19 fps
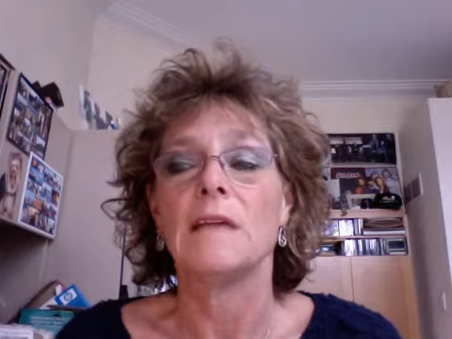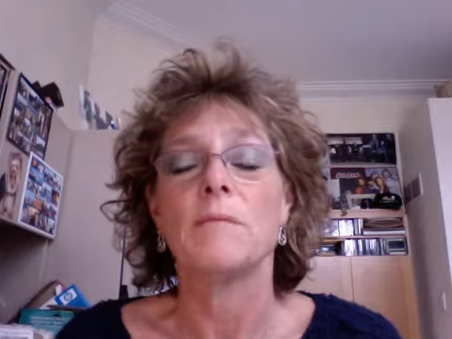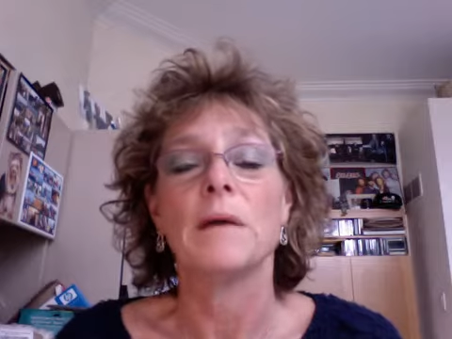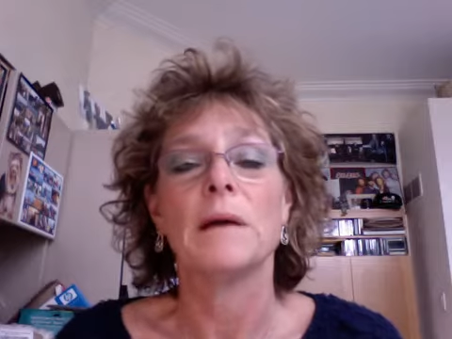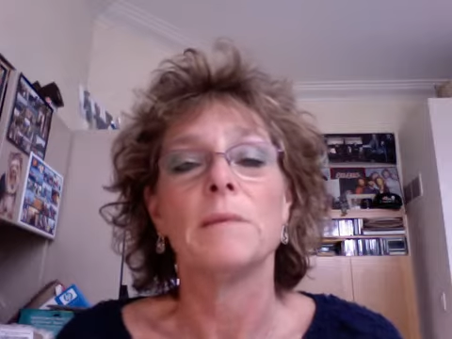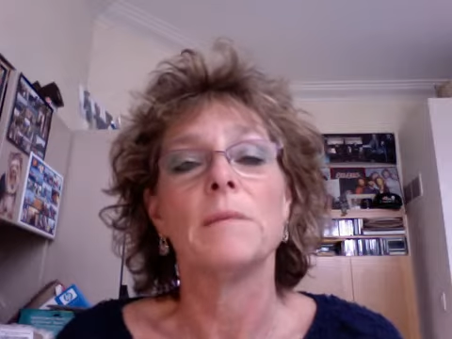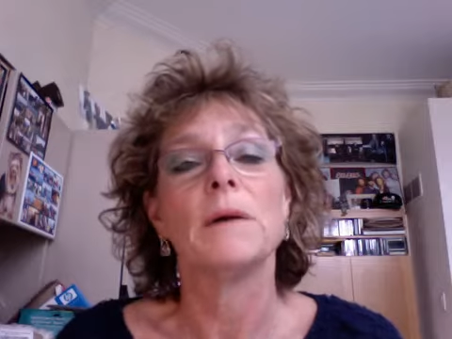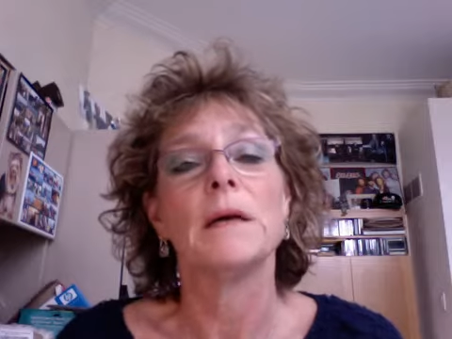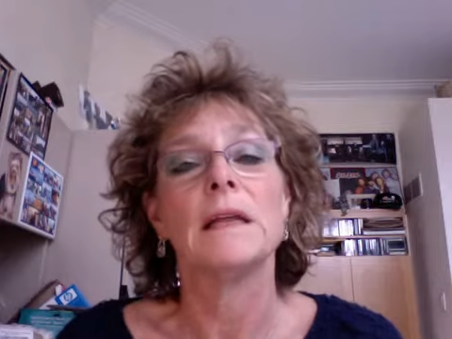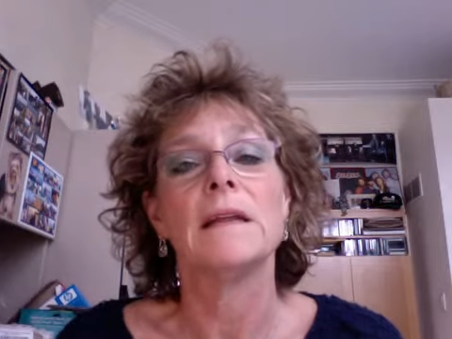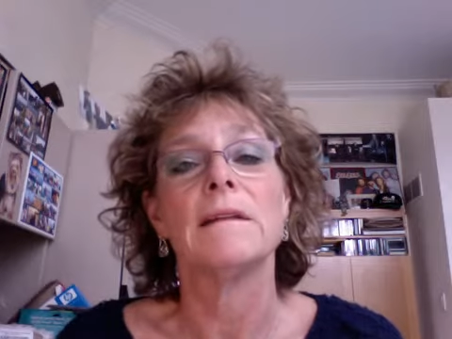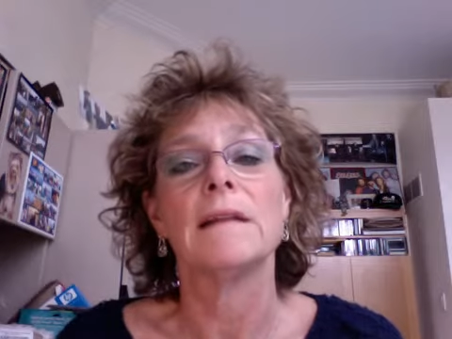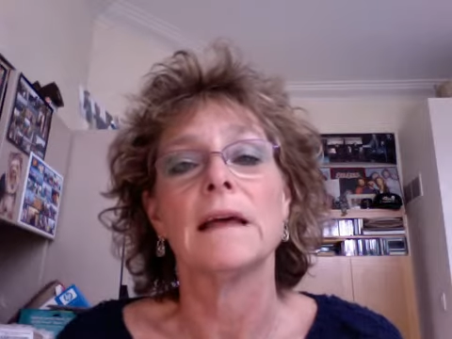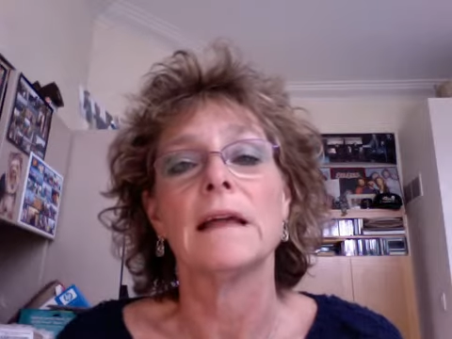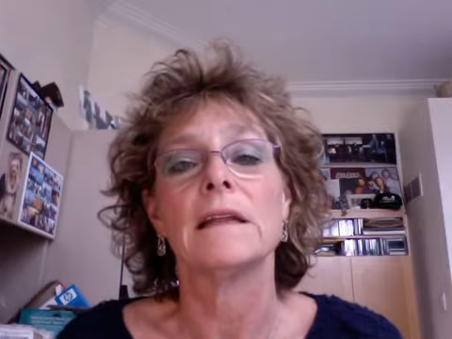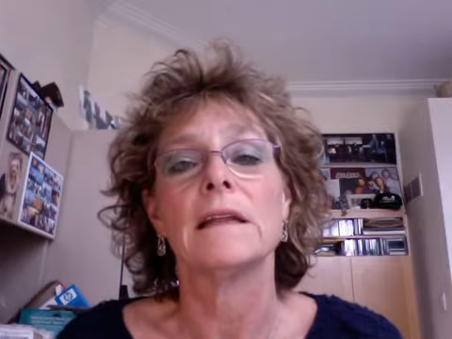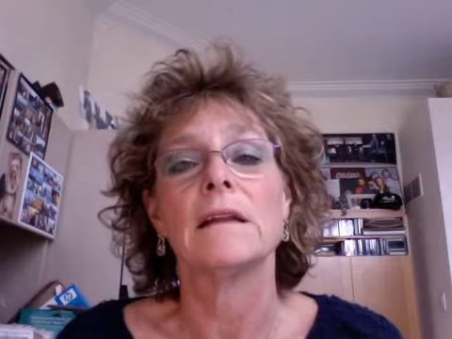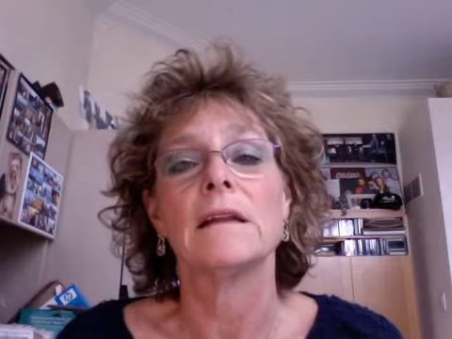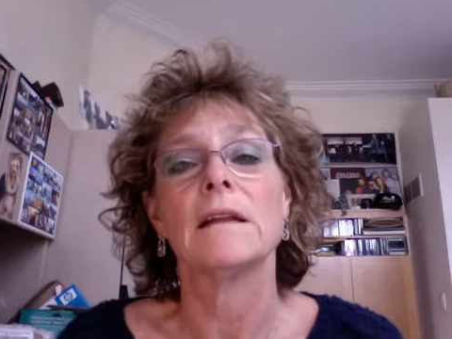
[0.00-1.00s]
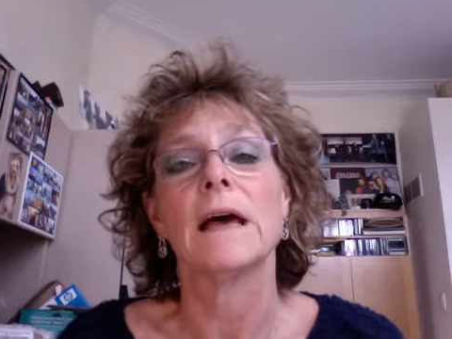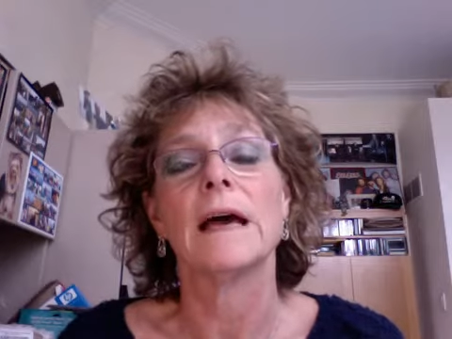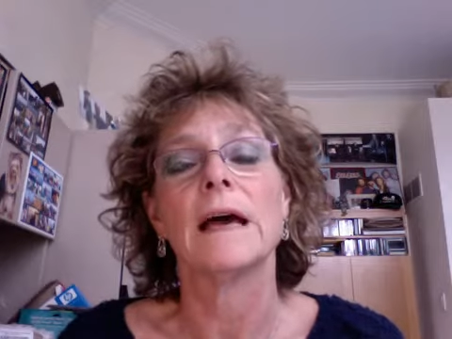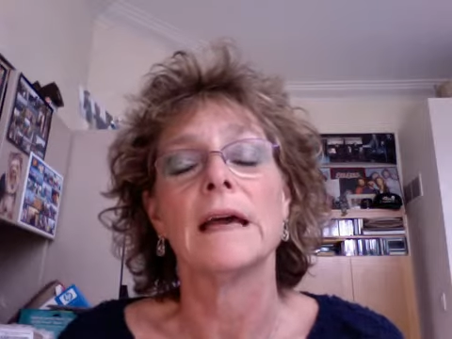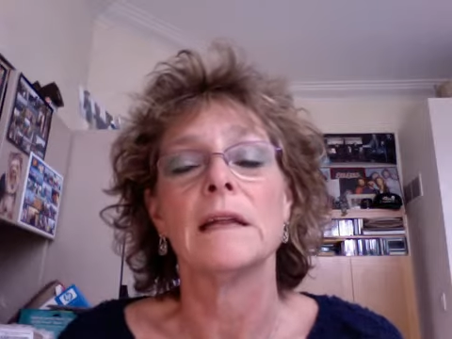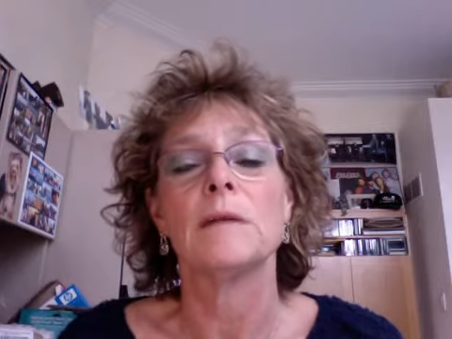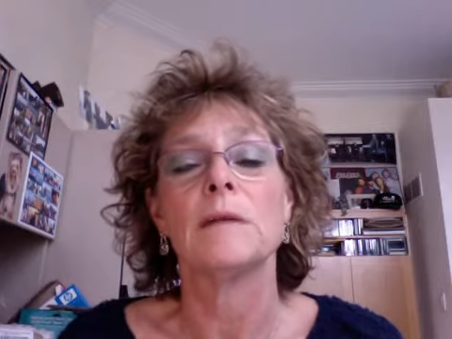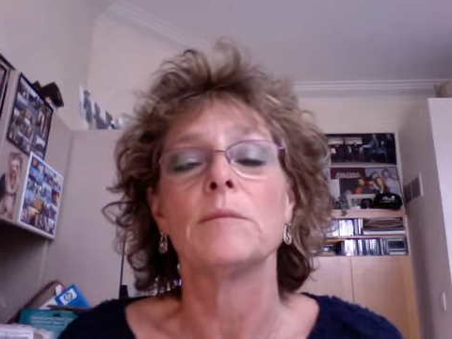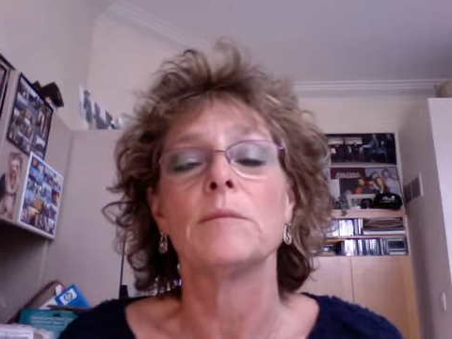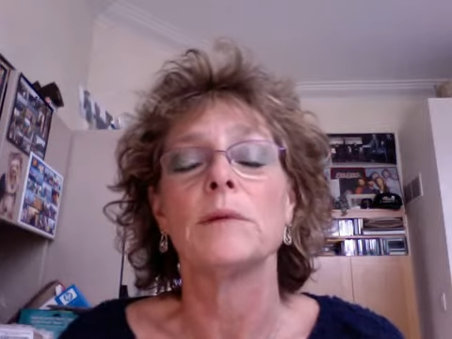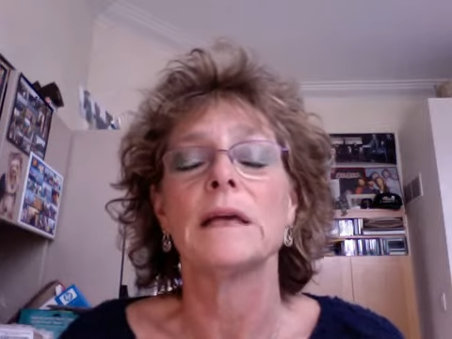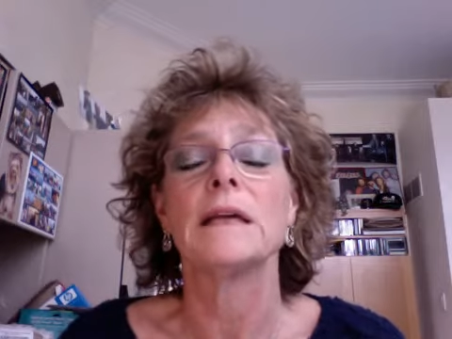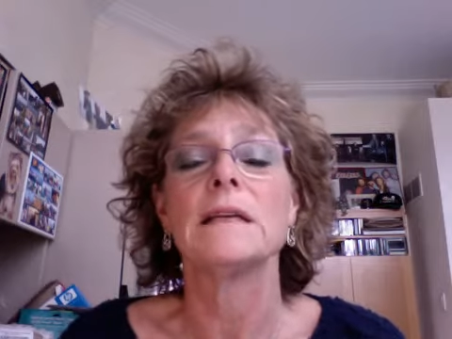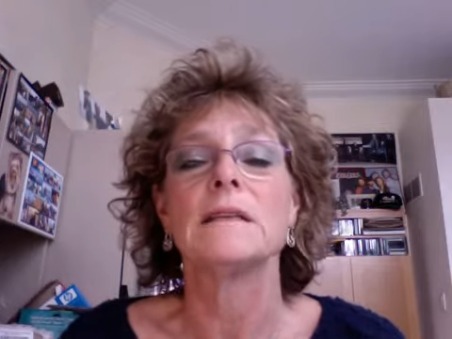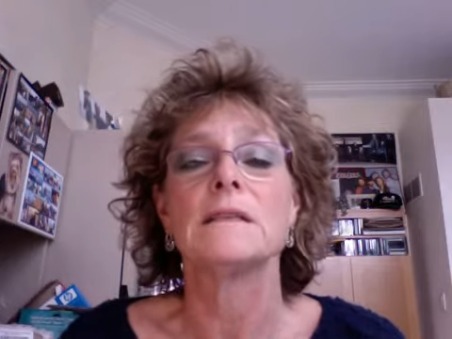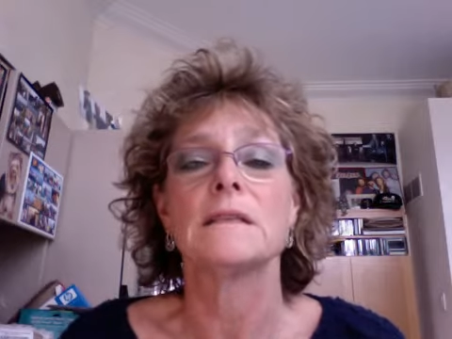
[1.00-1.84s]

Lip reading: my money in that little hiding place